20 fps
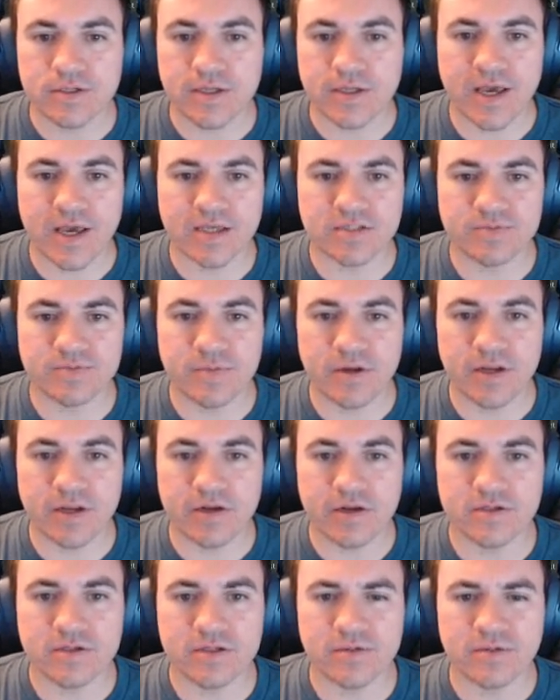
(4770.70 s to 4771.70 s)
gas money
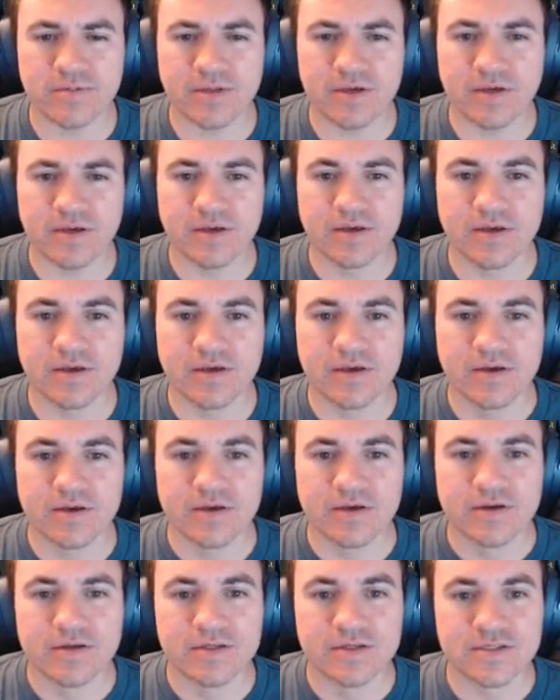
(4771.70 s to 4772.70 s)
or something.
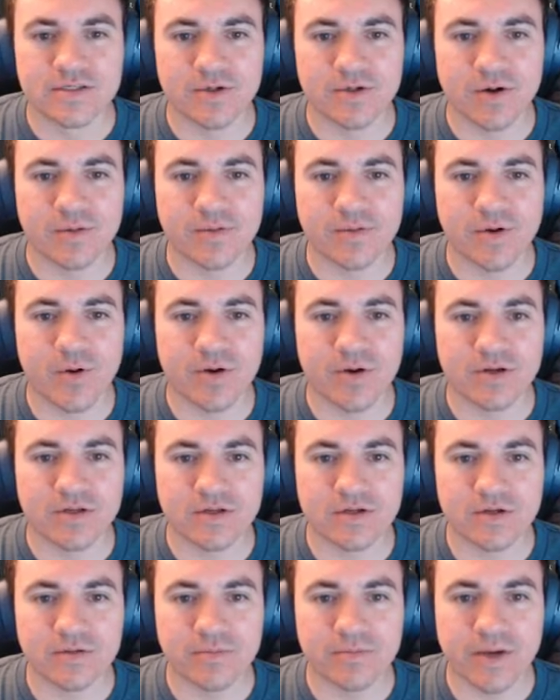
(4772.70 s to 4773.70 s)
So I'm going
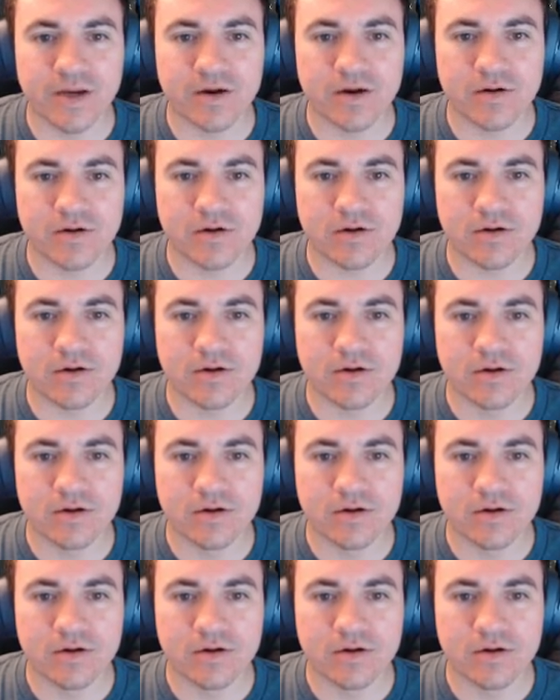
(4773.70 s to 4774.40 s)
to make her